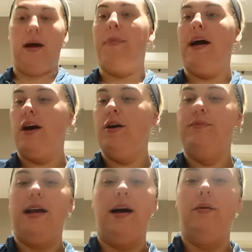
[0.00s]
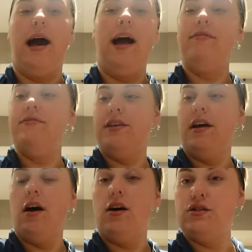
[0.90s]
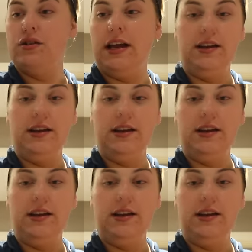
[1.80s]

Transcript: I'm back home now. After our Sunday